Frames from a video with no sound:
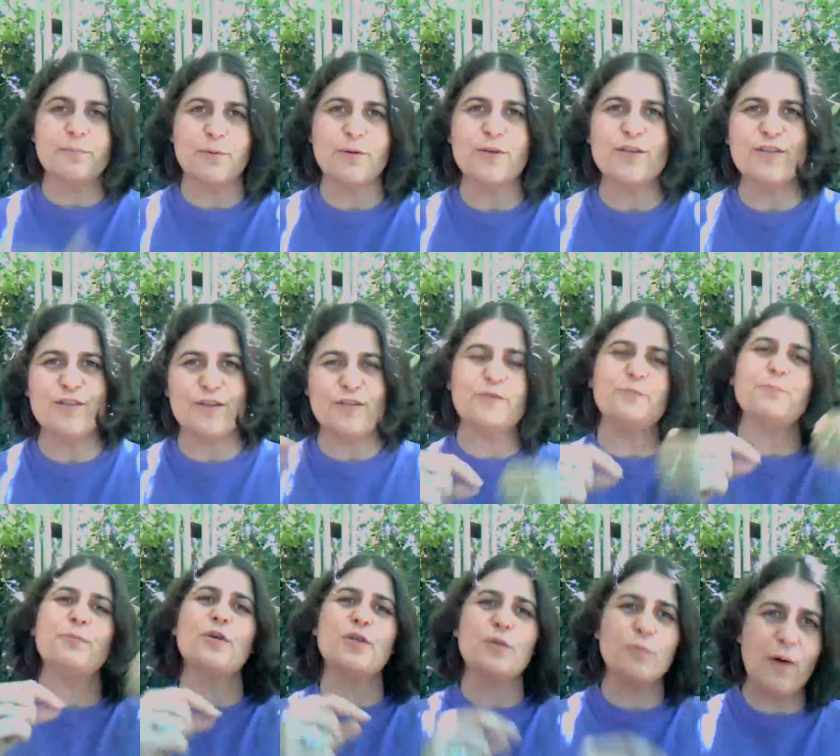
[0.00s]
push, and you
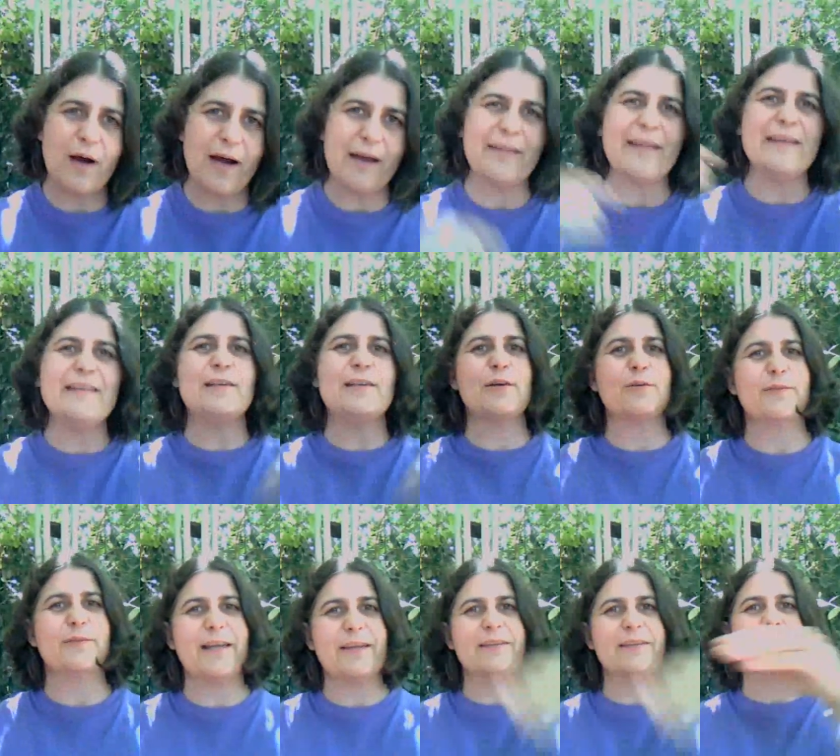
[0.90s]
push one, then you go to
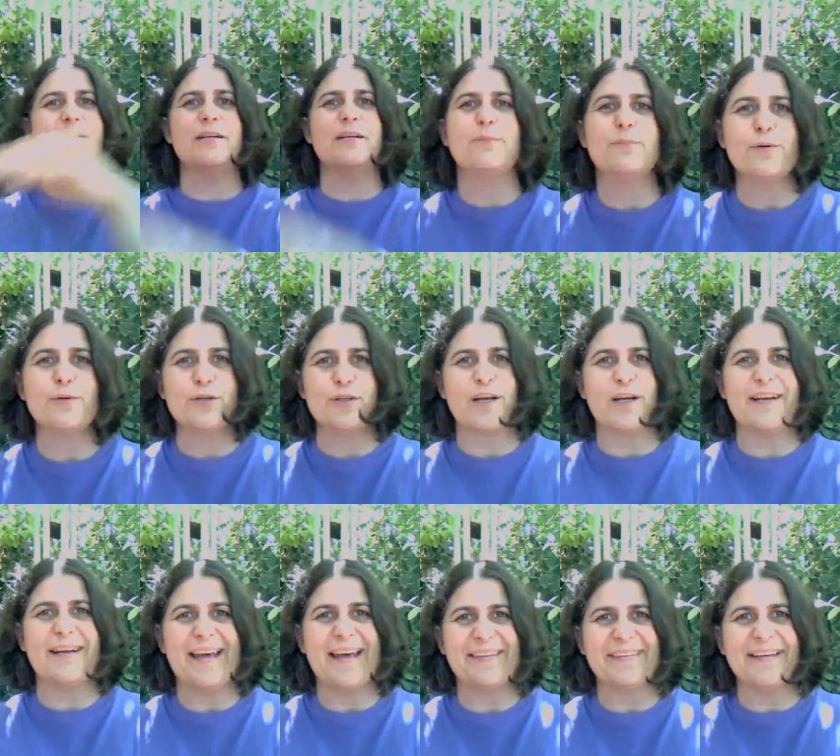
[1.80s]
another screen and push
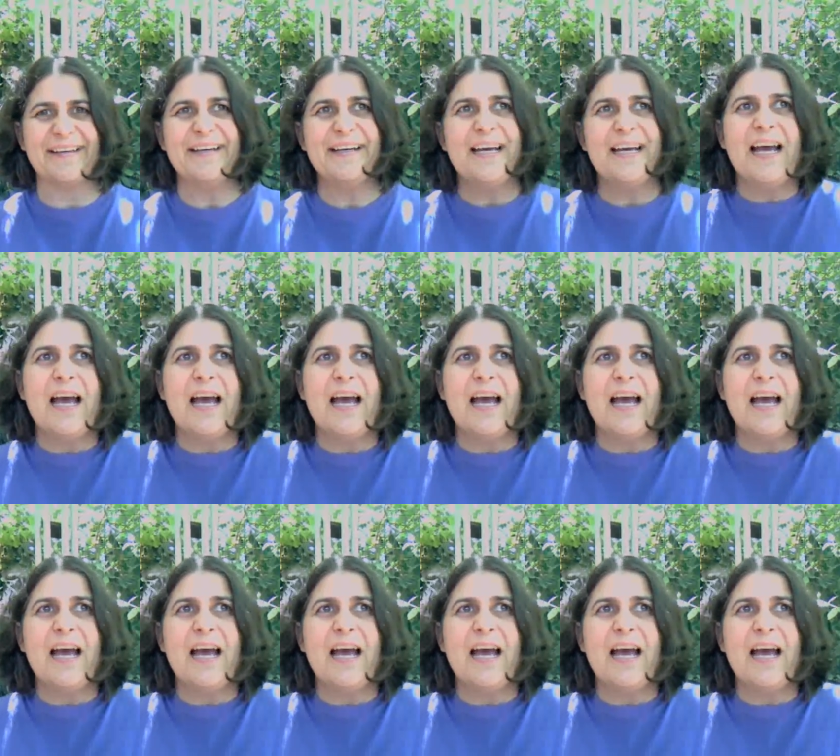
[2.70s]
another.